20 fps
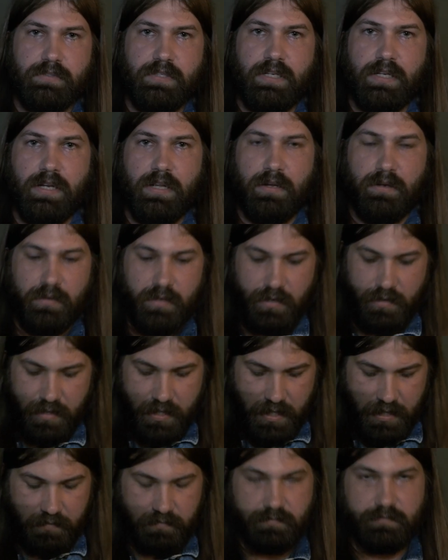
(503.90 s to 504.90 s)
You know,
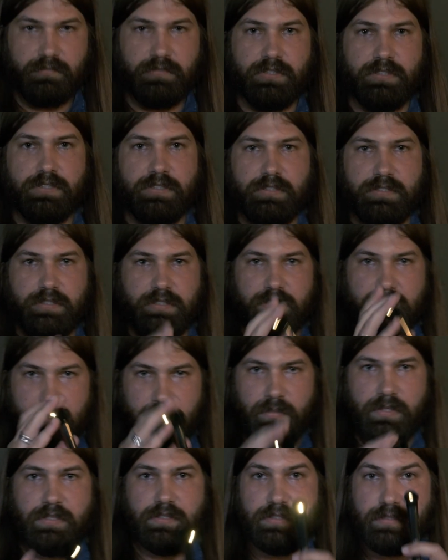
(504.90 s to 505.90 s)
okay.
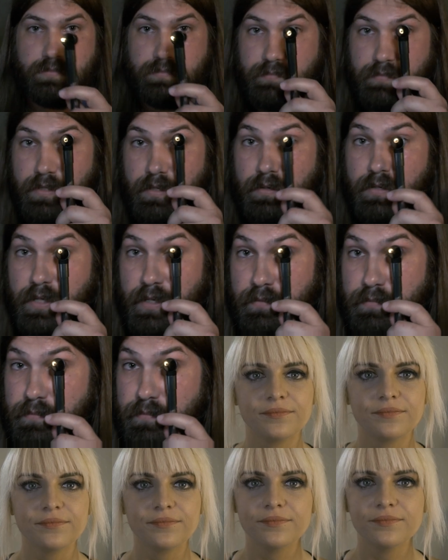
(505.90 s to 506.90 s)
Okay,
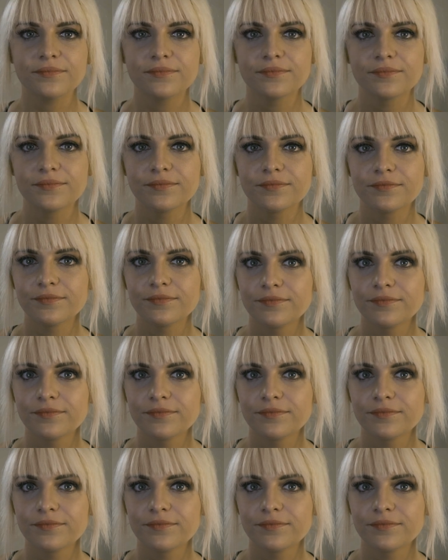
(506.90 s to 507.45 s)
here, where?